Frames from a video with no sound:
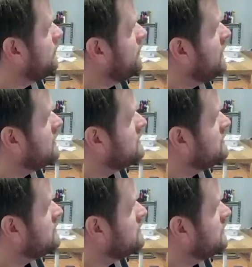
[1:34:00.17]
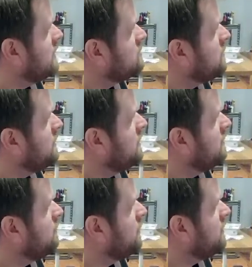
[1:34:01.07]
That's why you
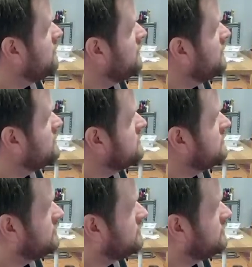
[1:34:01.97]
upgrade things.